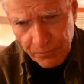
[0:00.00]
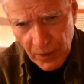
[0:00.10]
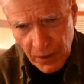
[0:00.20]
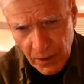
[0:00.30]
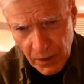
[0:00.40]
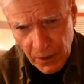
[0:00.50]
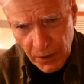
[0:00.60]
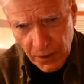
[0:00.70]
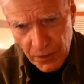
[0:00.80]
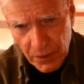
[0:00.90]
uh,
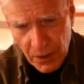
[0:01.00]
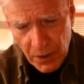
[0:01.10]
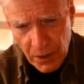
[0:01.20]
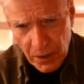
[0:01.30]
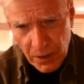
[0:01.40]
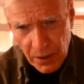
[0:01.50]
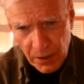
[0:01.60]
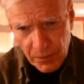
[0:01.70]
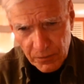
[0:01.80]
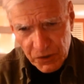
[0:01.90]
uh,
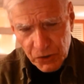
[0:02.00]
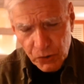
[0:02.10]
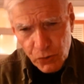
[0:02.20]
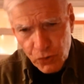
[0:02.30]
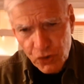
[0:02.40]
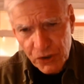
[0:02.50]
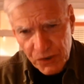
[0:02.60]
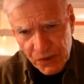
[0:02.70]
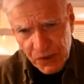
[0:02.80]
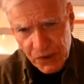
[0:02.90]
Delusions
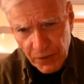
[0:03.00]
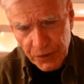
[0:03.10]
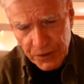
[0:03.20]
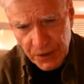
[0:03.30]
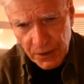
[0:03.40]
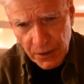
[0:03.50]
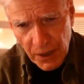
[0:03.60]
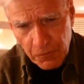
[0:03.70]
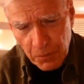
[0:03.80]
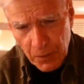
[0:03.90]
of Everyday
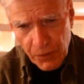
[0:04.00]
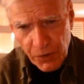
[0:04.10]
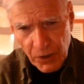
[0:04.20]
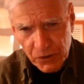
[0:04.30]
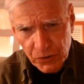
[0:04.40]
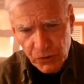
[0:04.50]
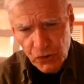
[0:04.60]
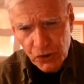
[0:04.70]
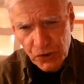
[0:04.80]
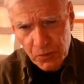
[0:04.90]
Life. People thought
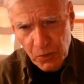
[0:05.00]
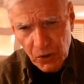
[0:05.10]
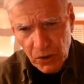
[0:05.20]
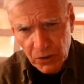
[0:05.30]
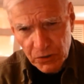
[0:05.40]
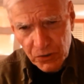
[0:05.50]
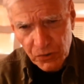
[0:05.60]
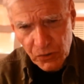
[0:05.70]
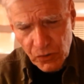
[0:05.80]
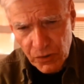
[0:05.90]
delusions belonged to
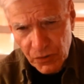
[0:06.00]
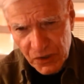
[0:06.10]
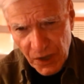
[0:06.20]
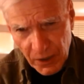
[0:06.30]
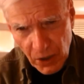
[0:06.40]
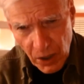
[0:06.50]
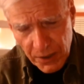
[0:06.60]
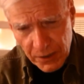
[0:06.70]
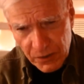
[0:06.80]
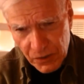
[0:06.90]
the
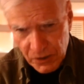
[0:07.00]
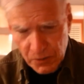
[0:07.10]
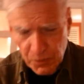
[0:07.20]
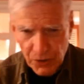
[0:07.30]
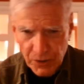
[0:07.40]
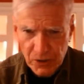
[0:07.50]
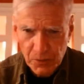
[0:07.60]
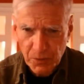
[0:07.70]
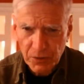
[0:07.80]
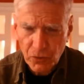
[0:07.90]
psychotics experience, but
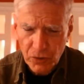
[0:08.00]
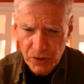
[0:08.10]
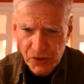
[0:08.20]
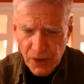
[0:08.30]
of course,